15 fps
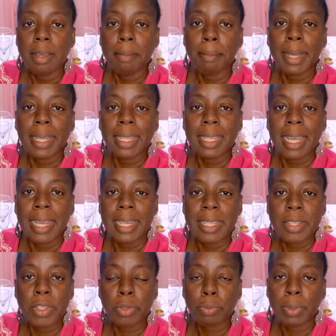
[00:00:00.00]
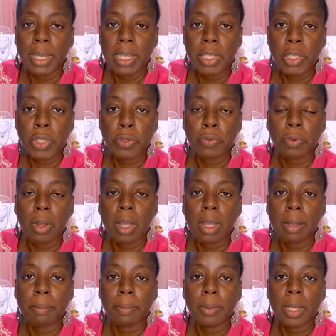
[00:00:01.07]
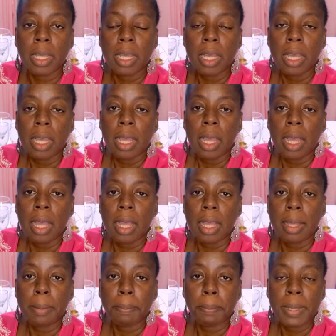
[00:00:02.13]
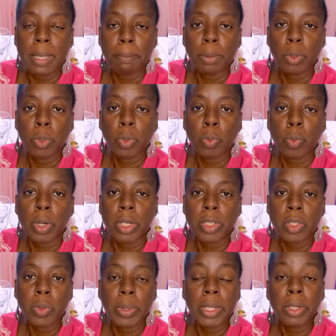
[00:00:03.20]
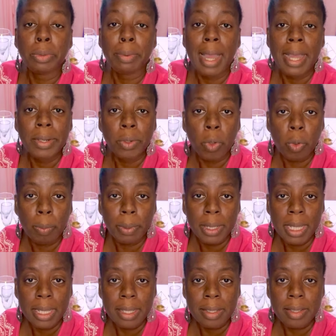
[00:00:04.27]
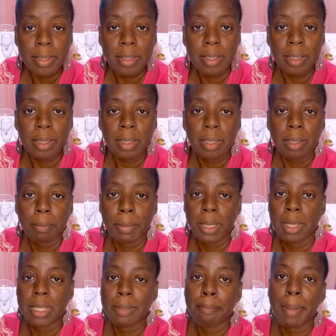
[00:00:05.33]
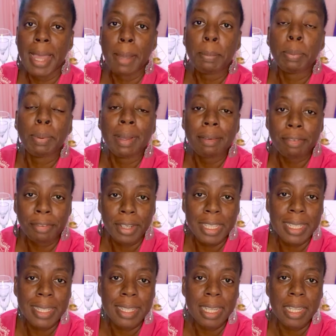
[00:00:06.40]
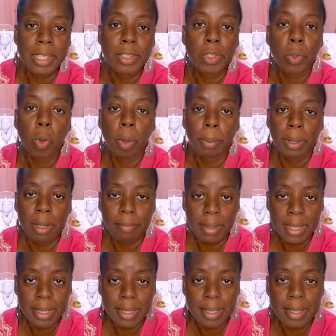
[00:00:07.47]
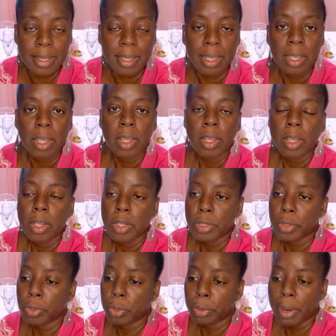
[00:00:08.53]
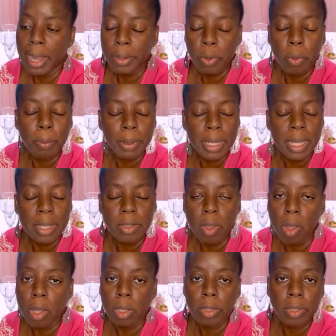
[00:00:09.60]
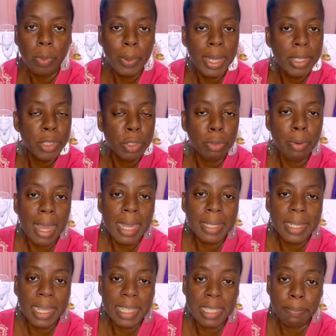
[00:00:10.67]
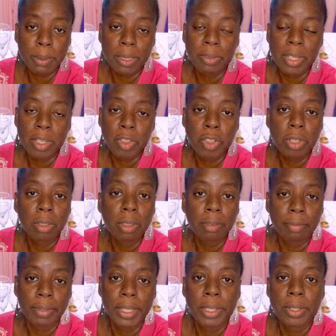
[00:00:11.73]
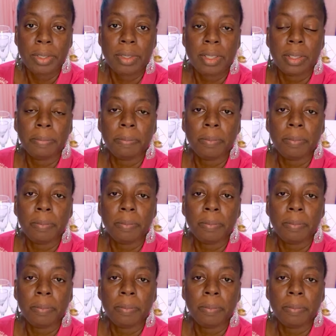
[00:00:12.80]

My clients range from people who are doing grand openings, because my preference is corporate events. So grand openings all the way to grand experiential affairs.